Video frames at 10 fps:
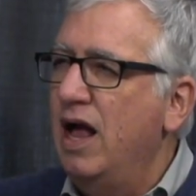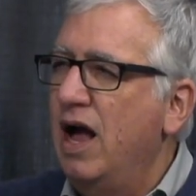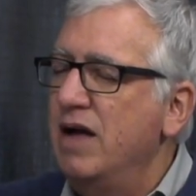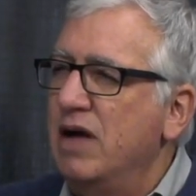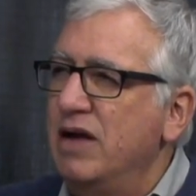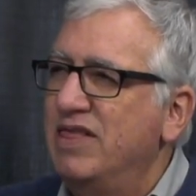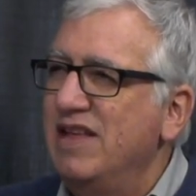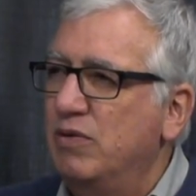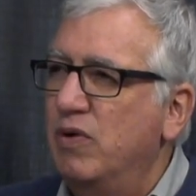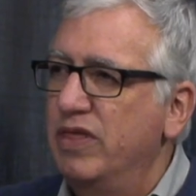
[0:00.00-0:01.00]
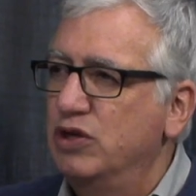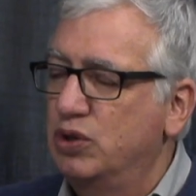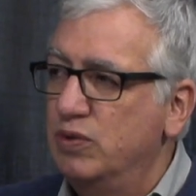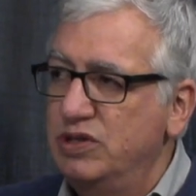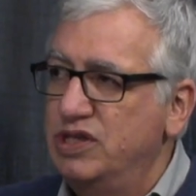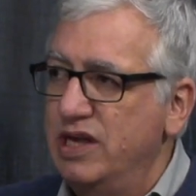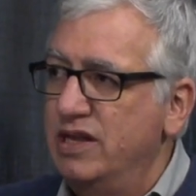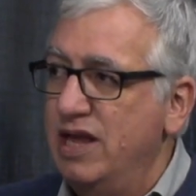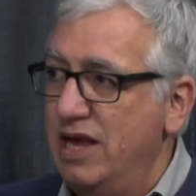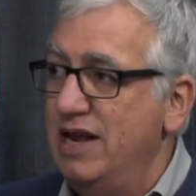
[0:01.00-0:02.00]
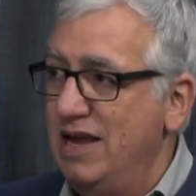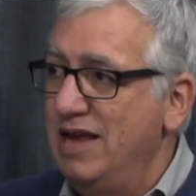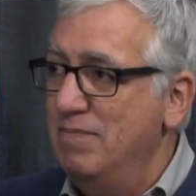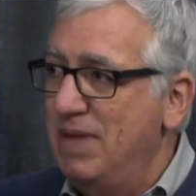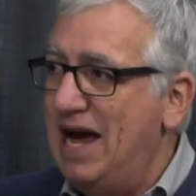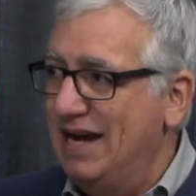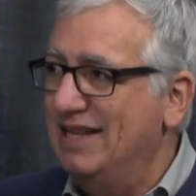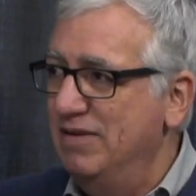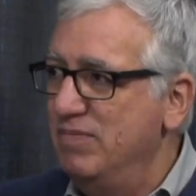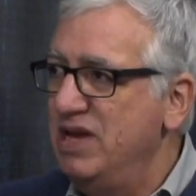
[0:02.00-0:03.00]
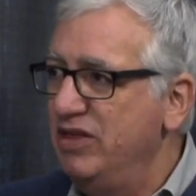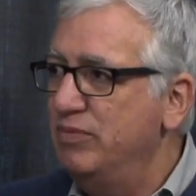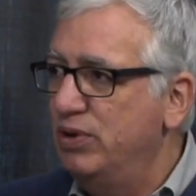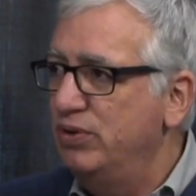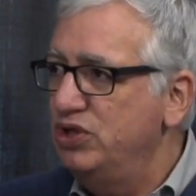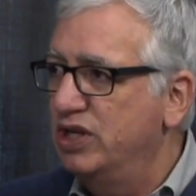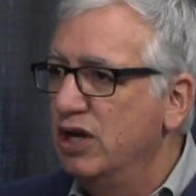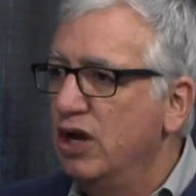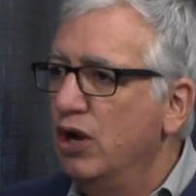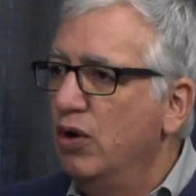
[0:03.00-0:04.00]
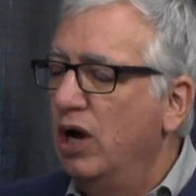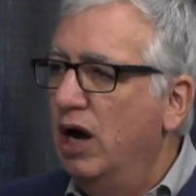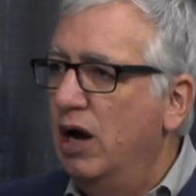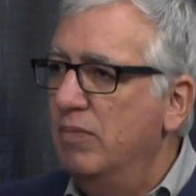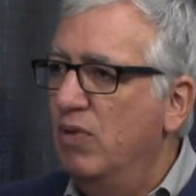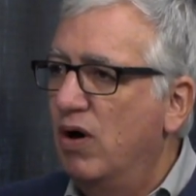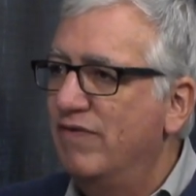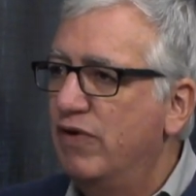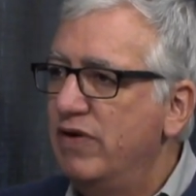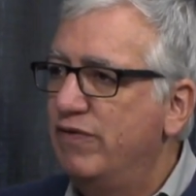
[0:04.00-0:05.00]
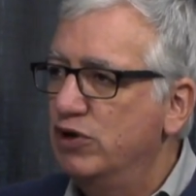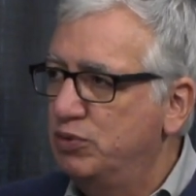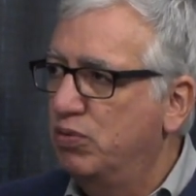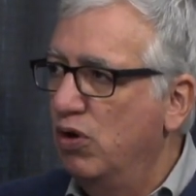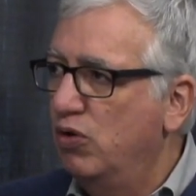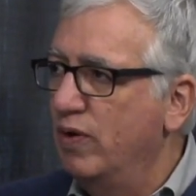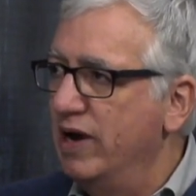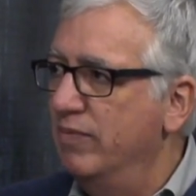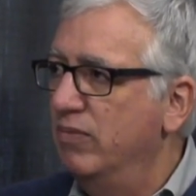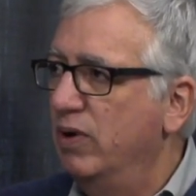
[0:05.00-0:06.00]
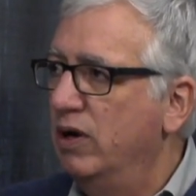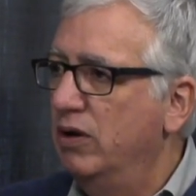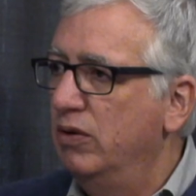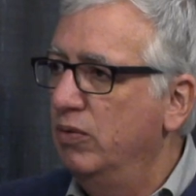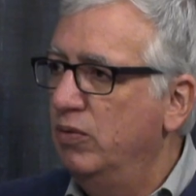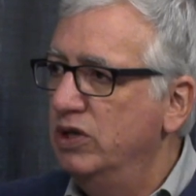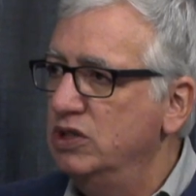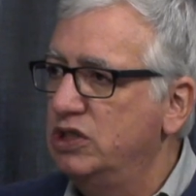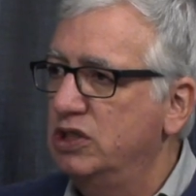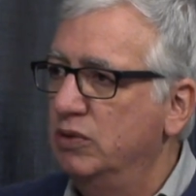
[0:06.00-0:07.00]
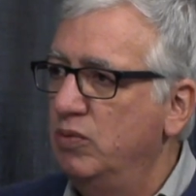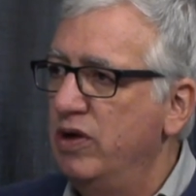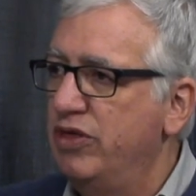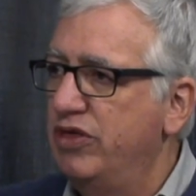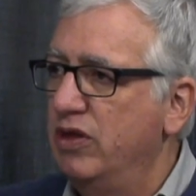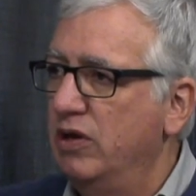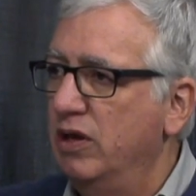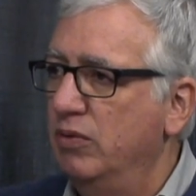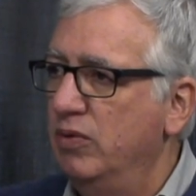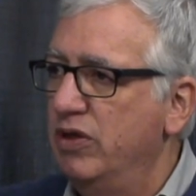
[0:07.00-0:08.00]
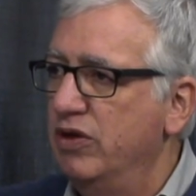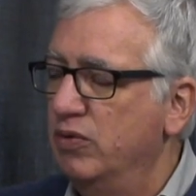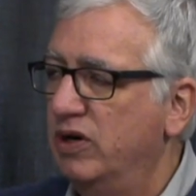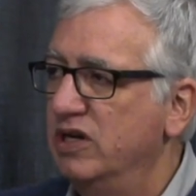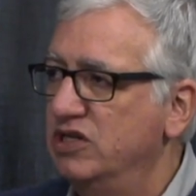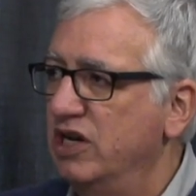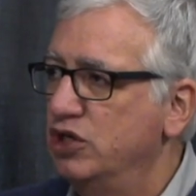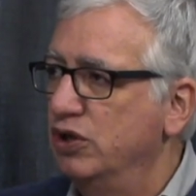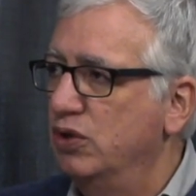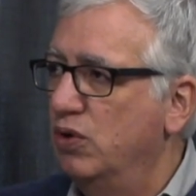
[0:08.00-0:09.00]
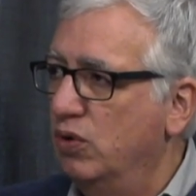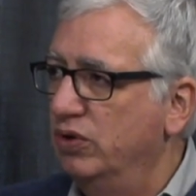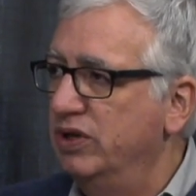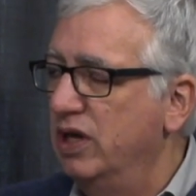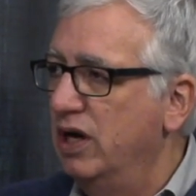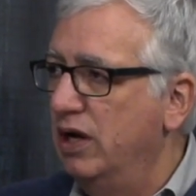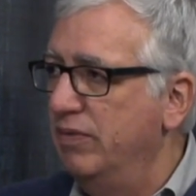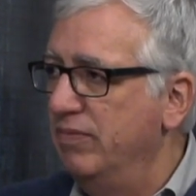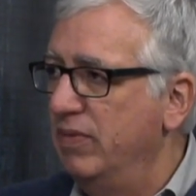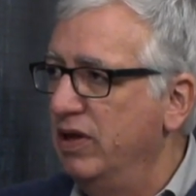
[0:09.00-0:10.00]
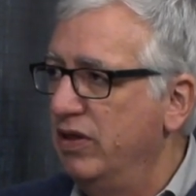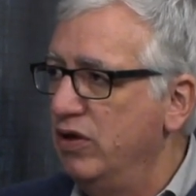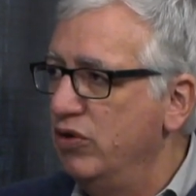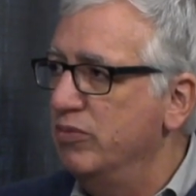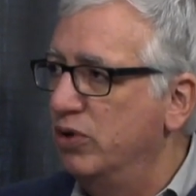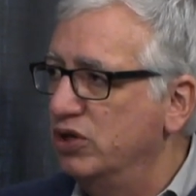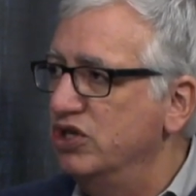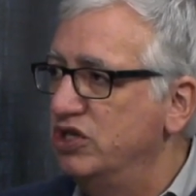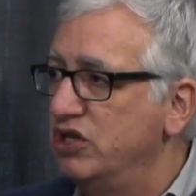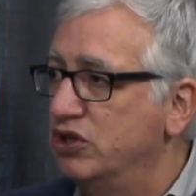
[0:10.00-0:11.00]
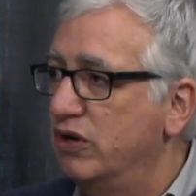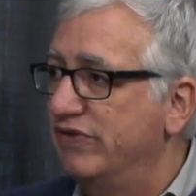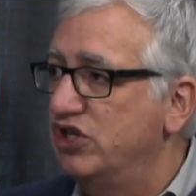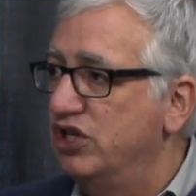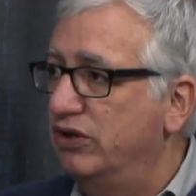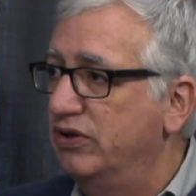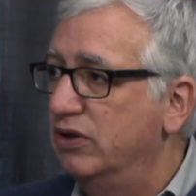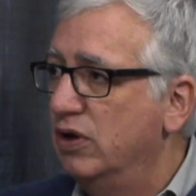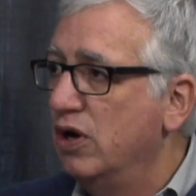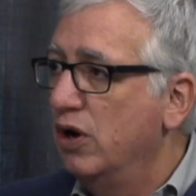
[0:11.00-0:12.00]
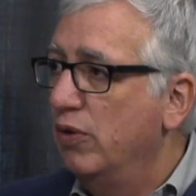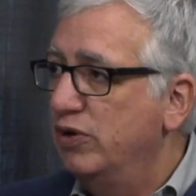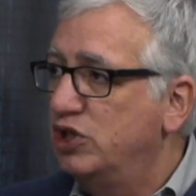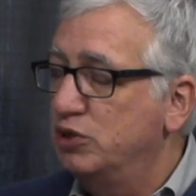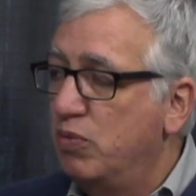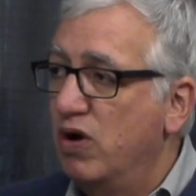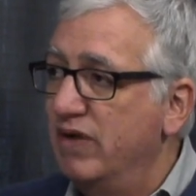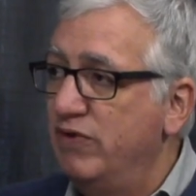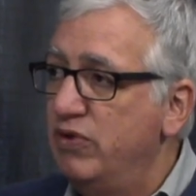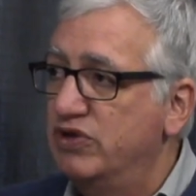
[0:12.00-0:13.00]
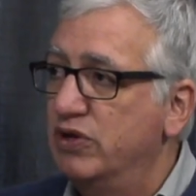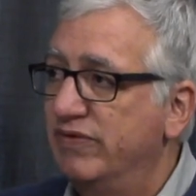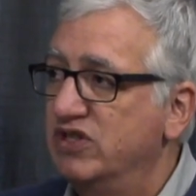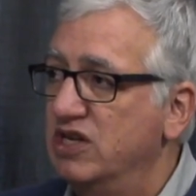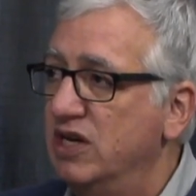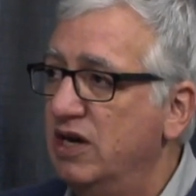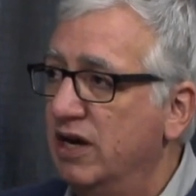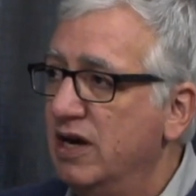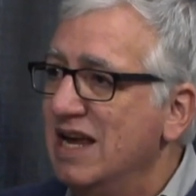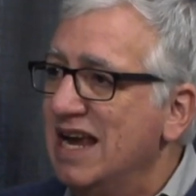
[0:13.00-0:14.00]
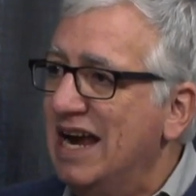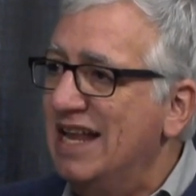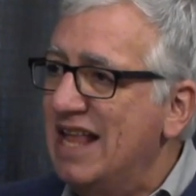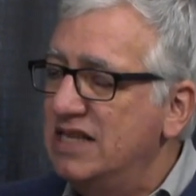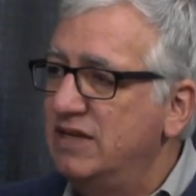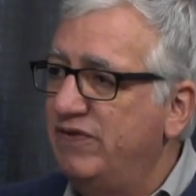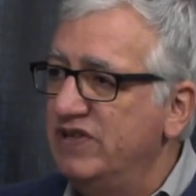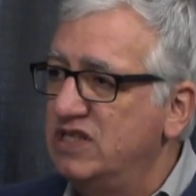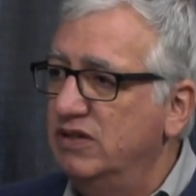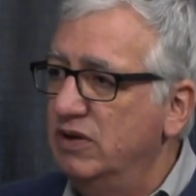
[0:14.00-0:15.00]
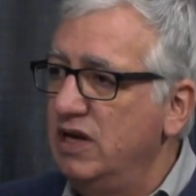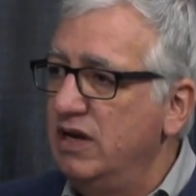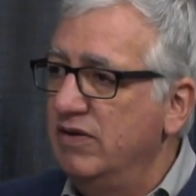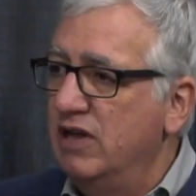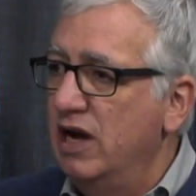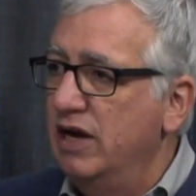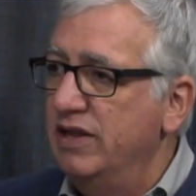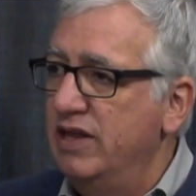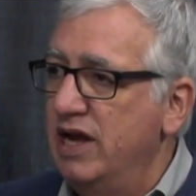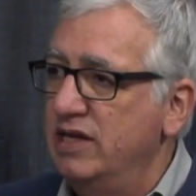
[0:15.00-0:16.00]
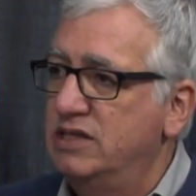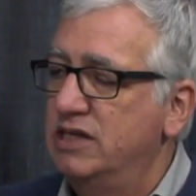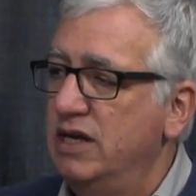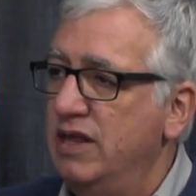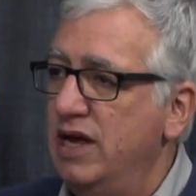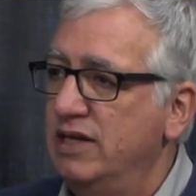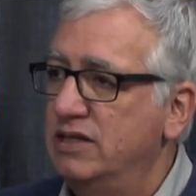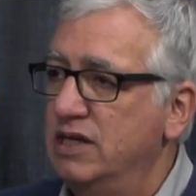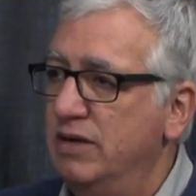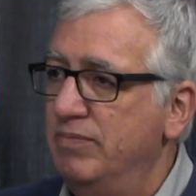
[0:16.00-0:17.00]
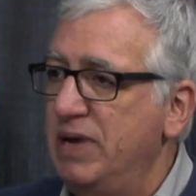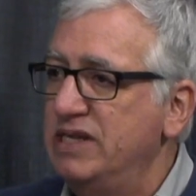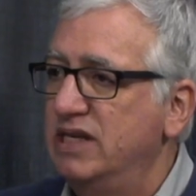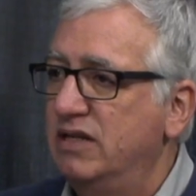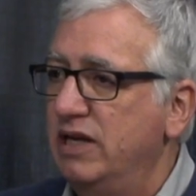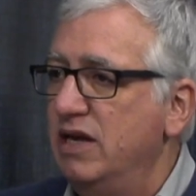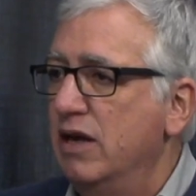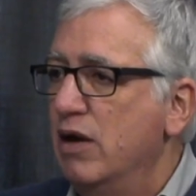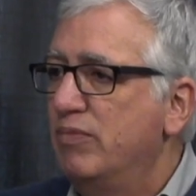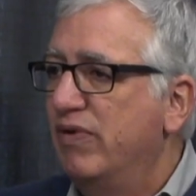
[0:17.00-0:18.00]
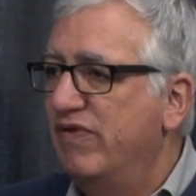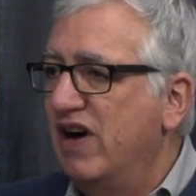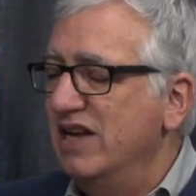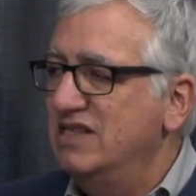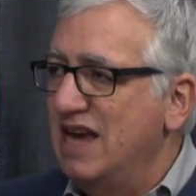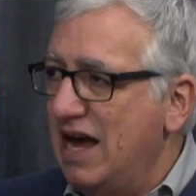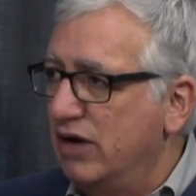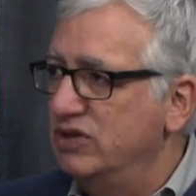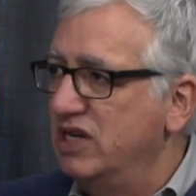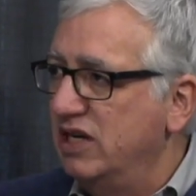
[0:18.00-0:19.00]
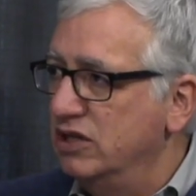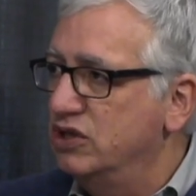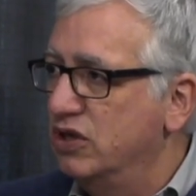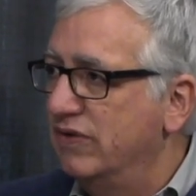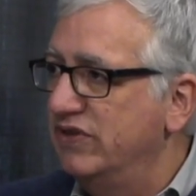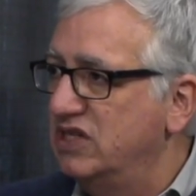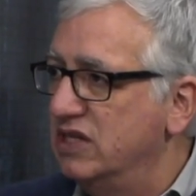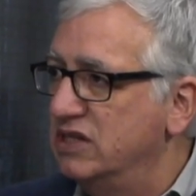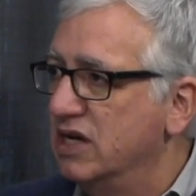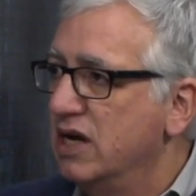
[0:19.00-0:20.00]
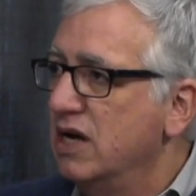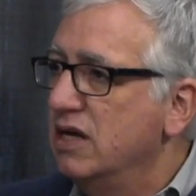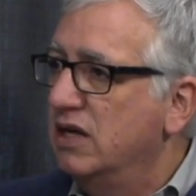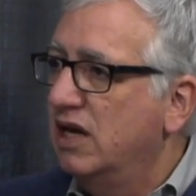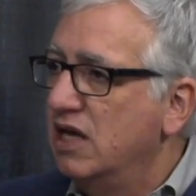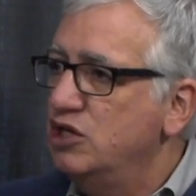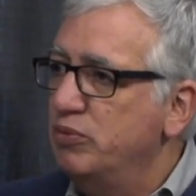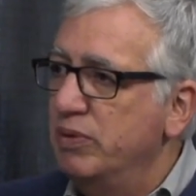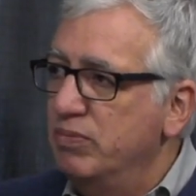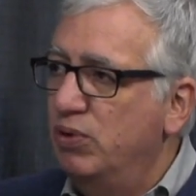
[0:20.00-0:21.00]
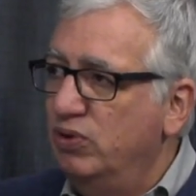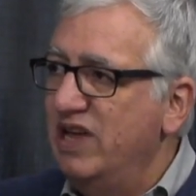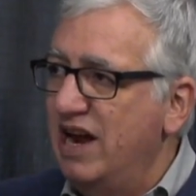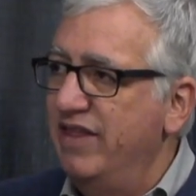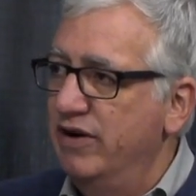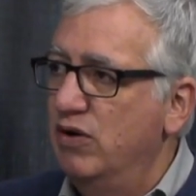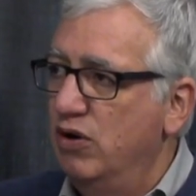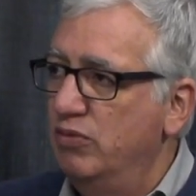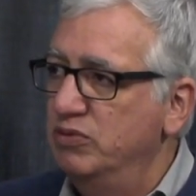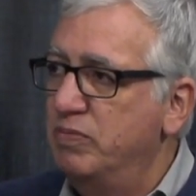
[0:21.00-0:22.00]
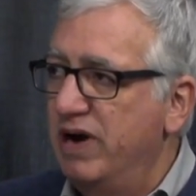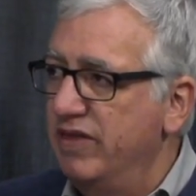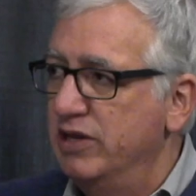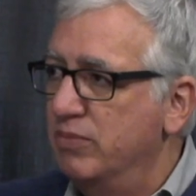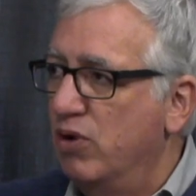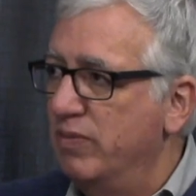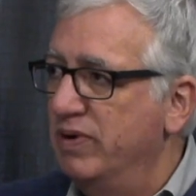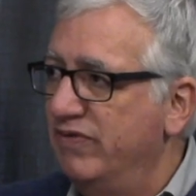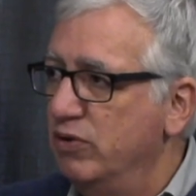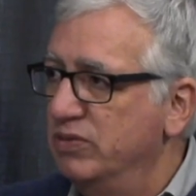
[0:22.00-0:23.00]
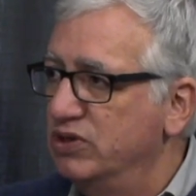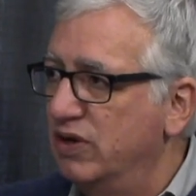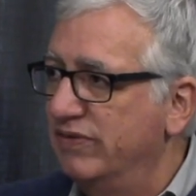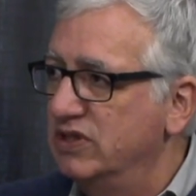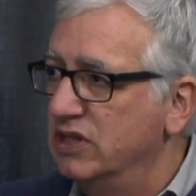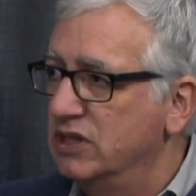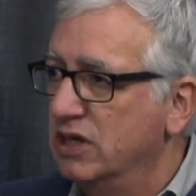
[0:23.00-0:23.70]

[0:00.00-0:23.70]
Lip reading: I think one of the stories that impacted me the most, our very first program was with an organization called the Youth Emergency Service Shelter, okay. which is part of Youth Service, Inc. And that's a facility that basically provides housing and services to kids who've been pulled out of their homes by the Department of Human Services.